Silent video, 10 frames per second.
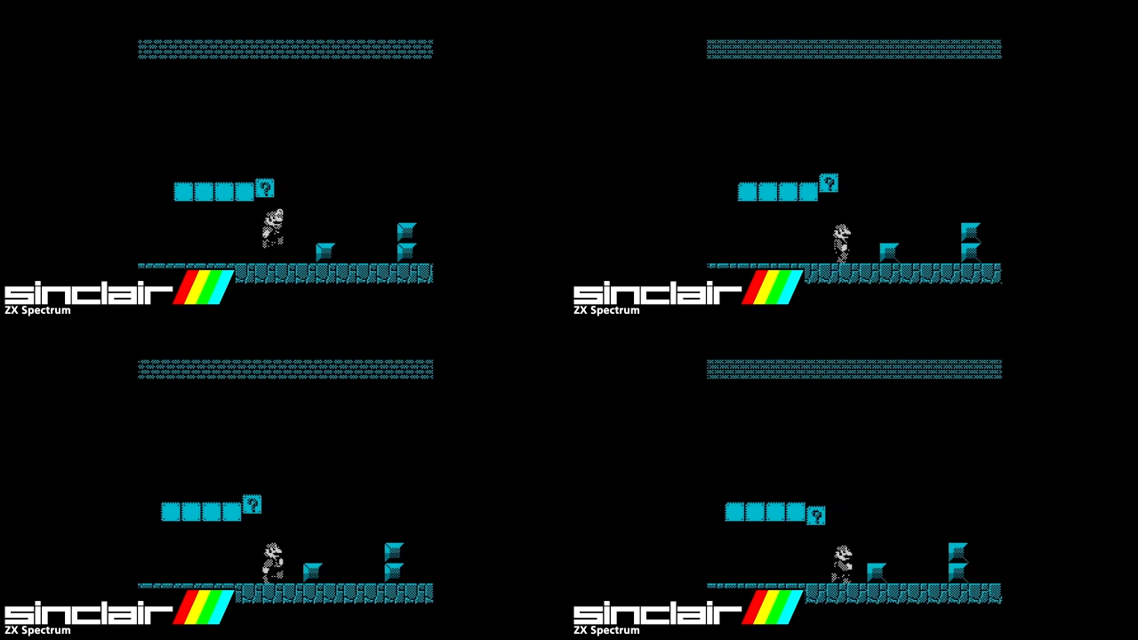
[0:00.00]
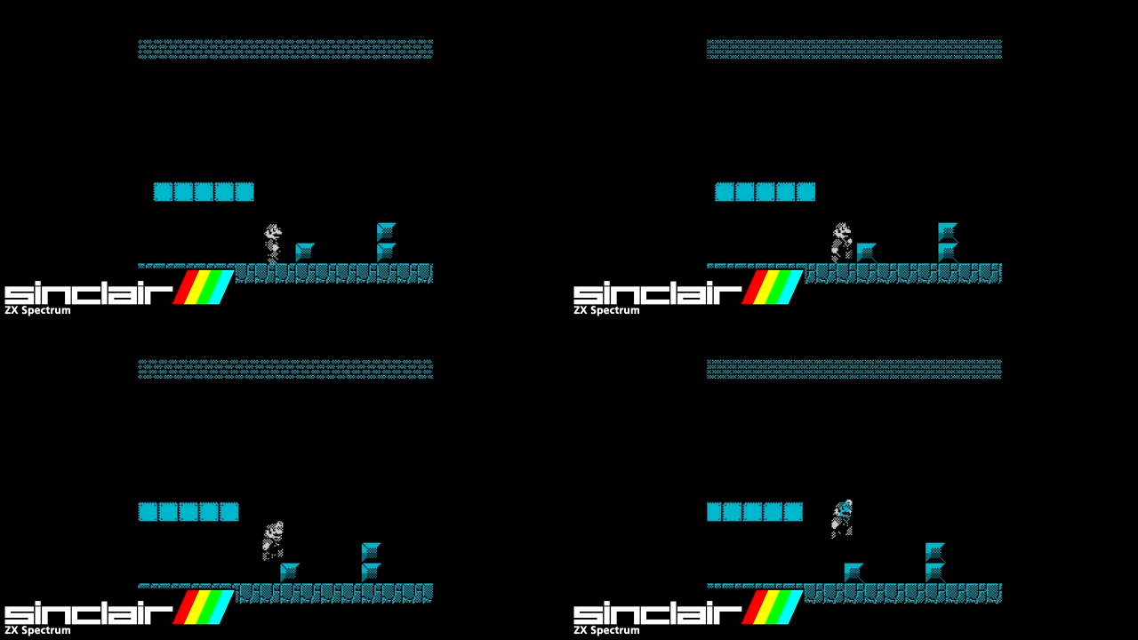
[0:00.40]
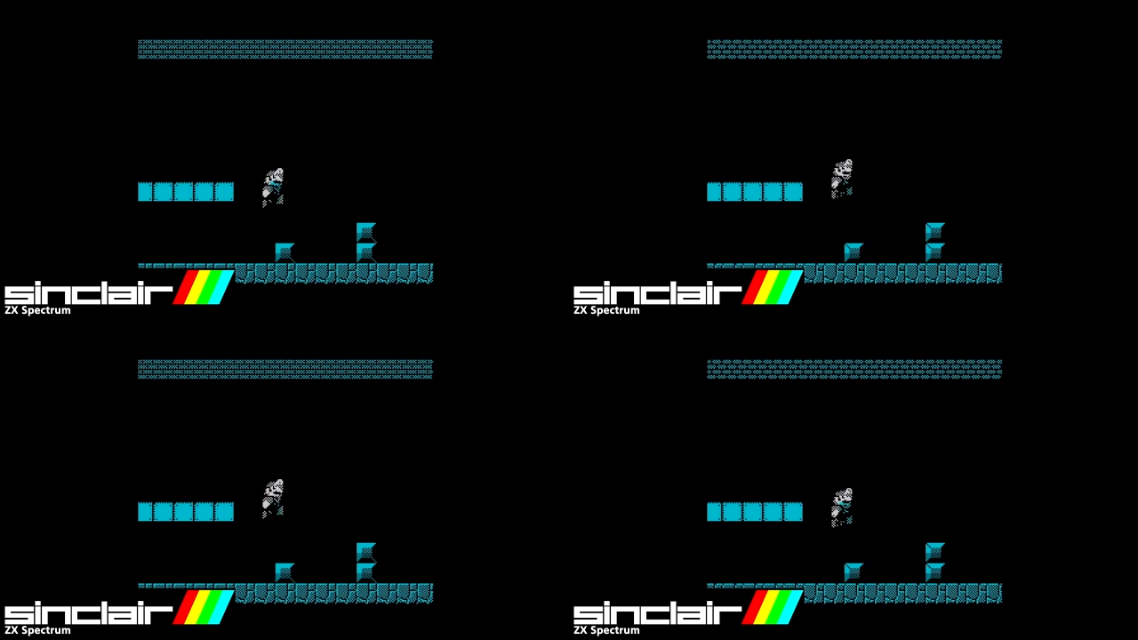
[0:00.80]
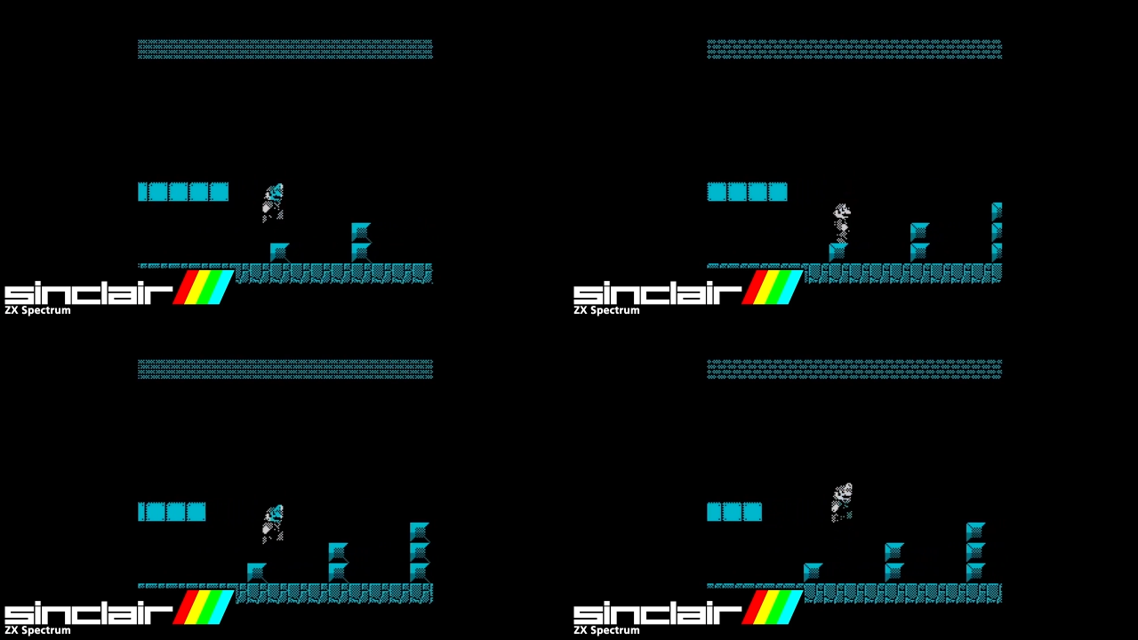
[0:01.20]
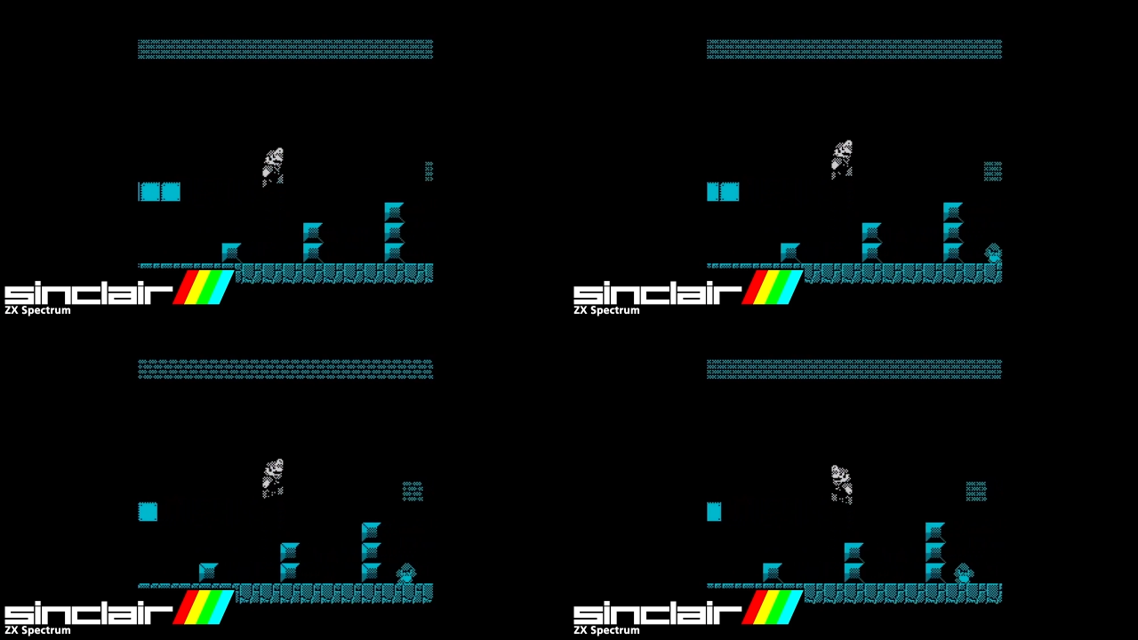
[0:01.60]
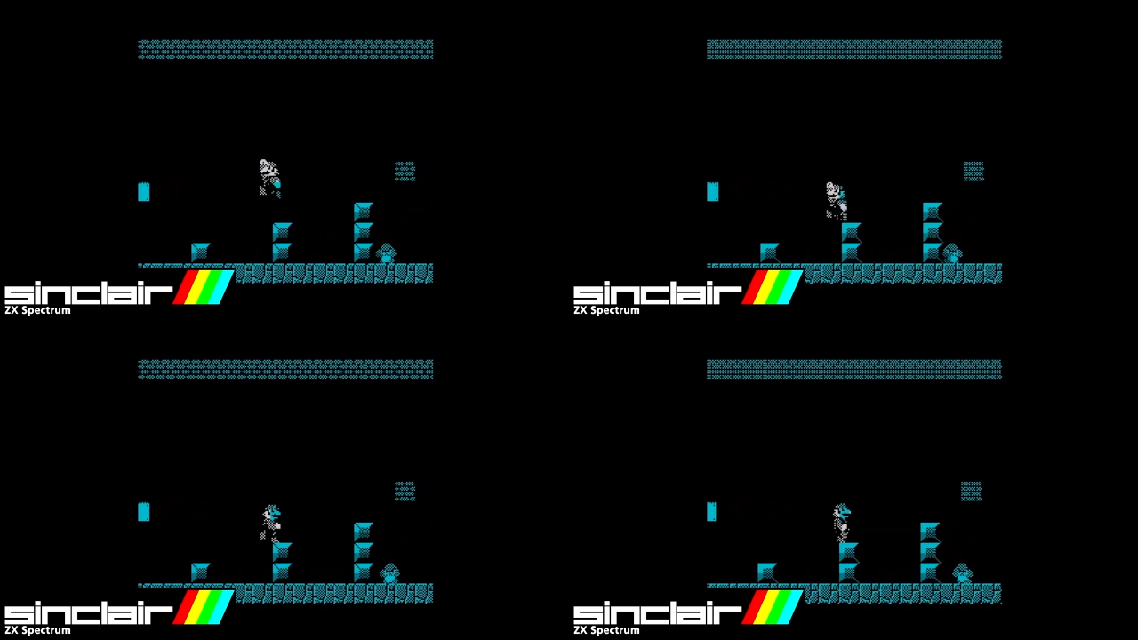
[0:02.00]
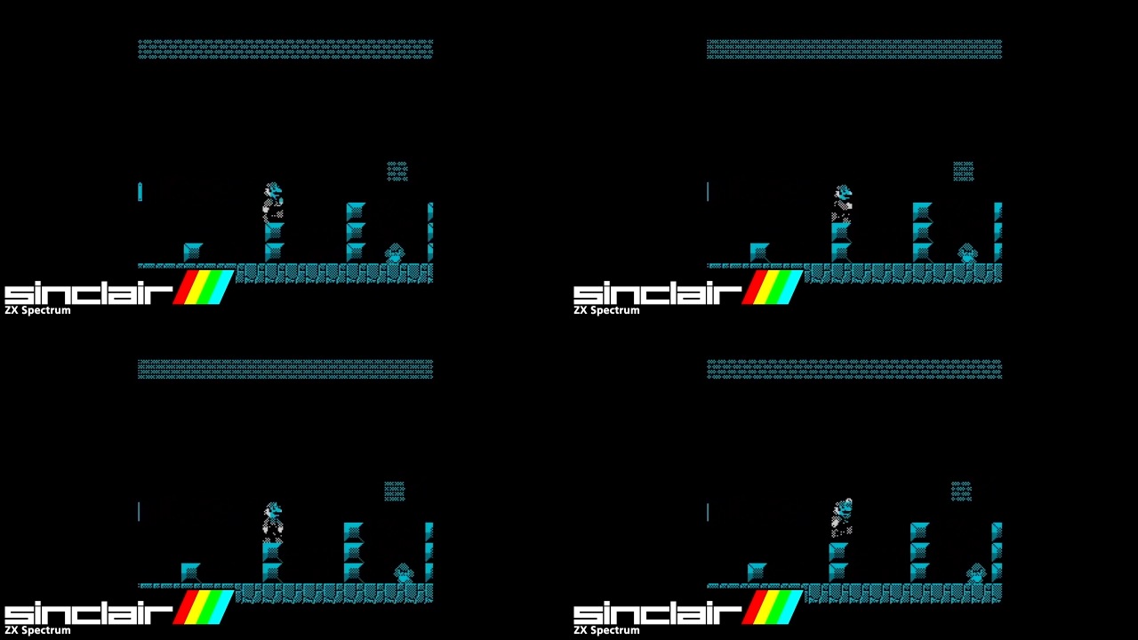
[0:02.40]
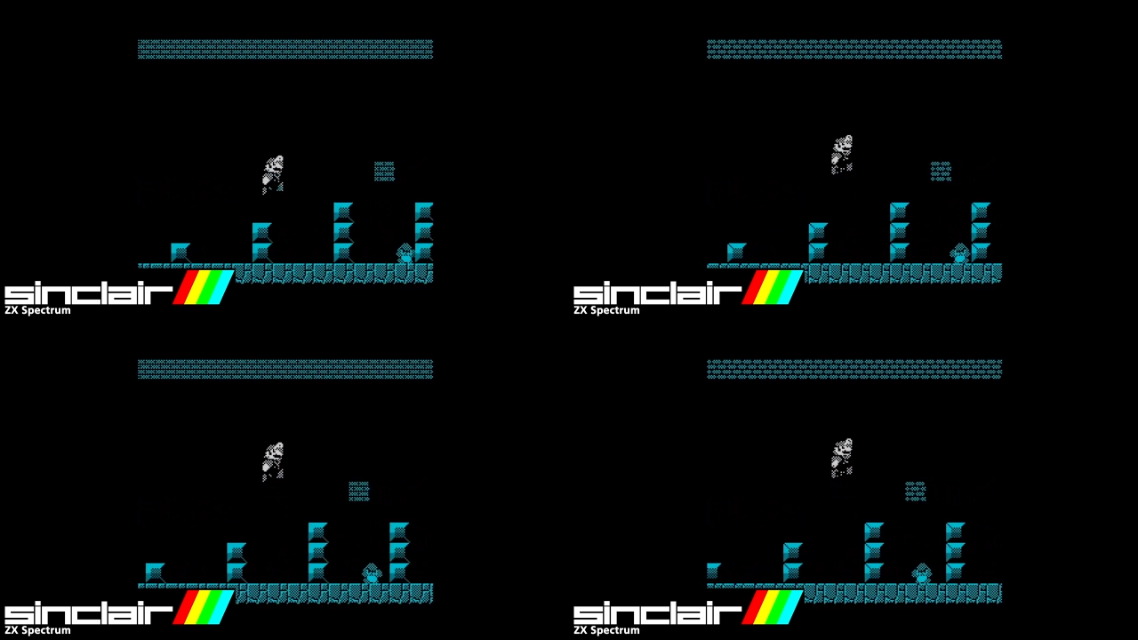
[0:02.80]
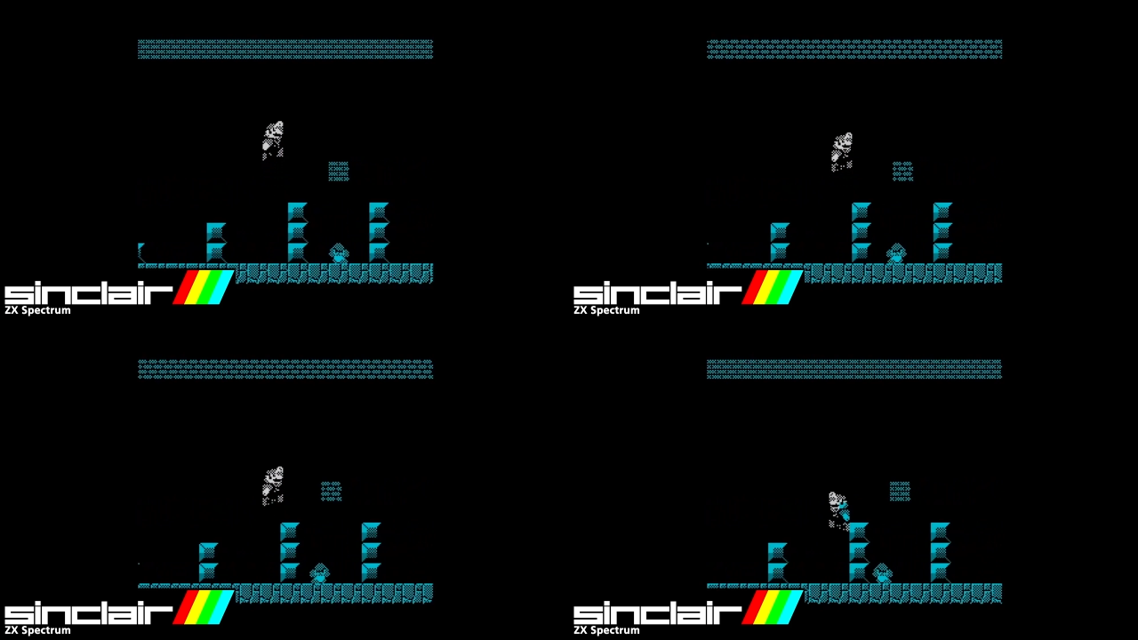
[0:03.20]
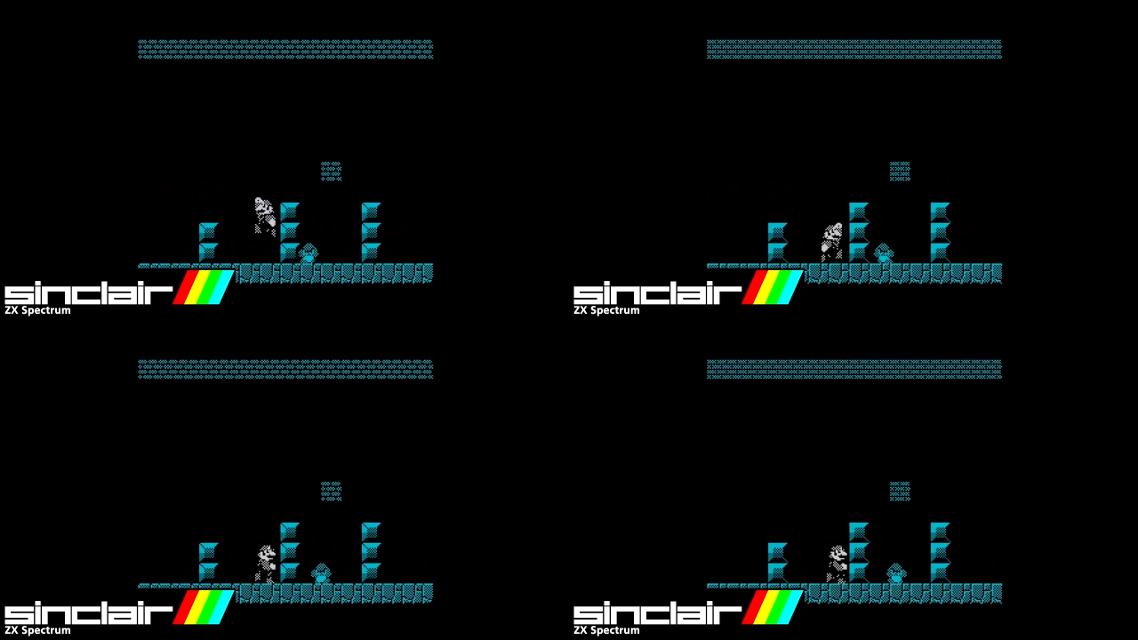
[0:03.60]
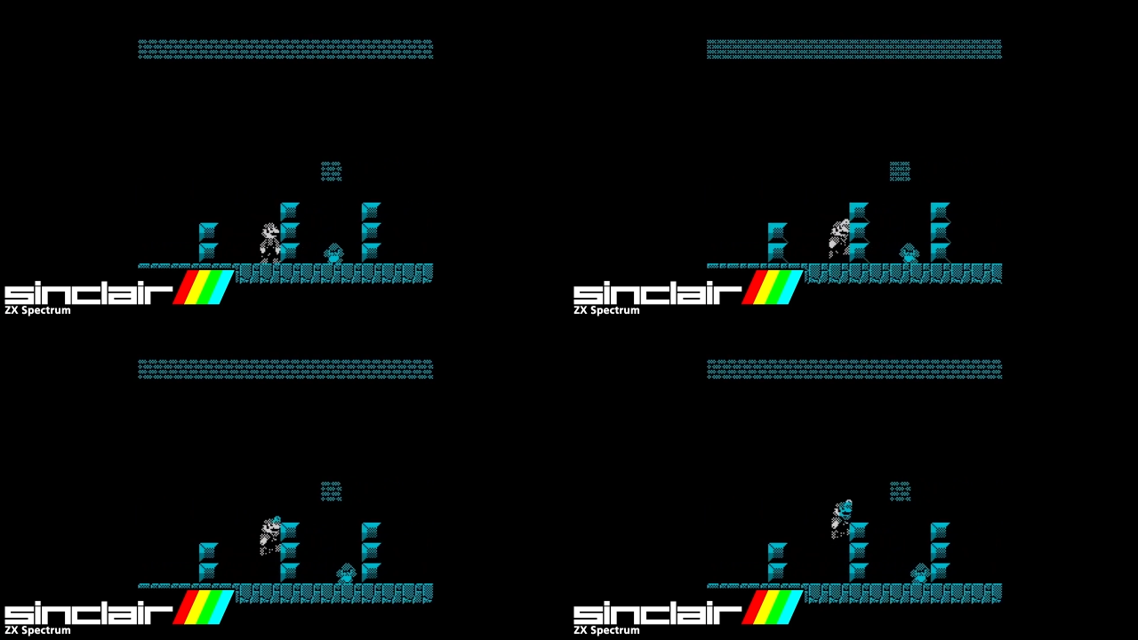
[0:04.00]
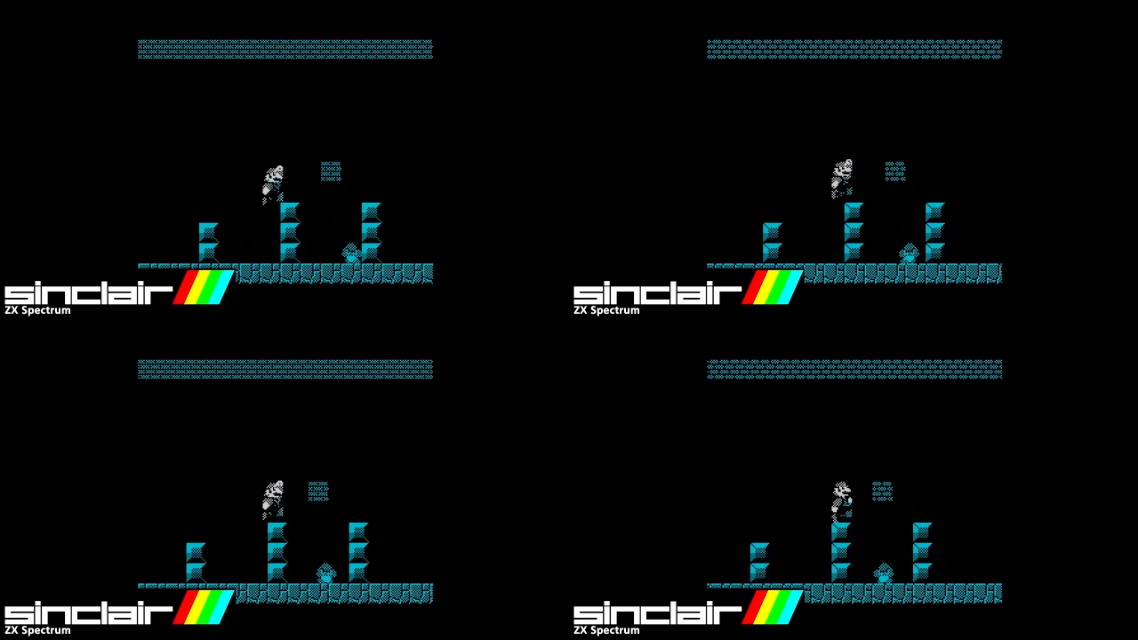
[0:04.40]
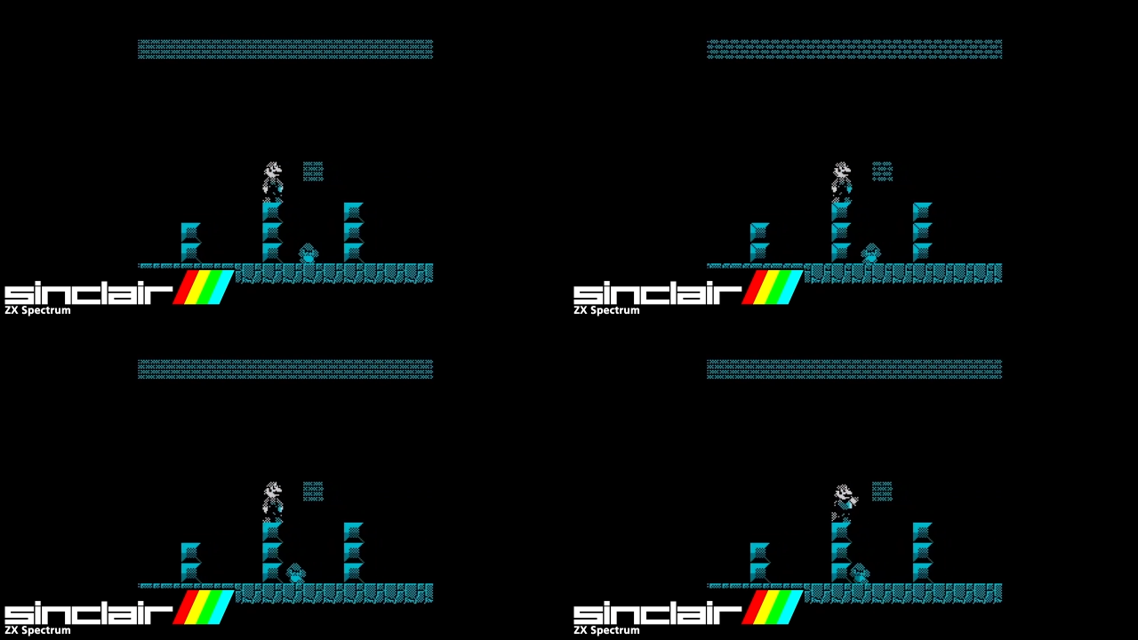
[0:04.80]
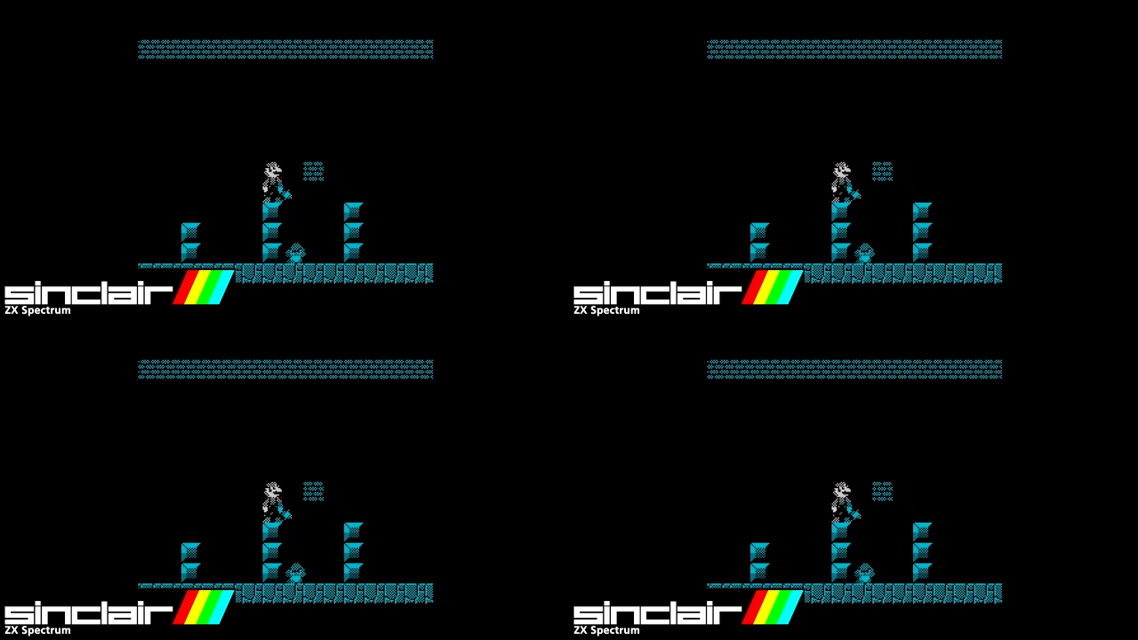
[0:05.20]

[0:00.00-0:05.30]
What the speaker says: No face is visible, so there are no lips to read.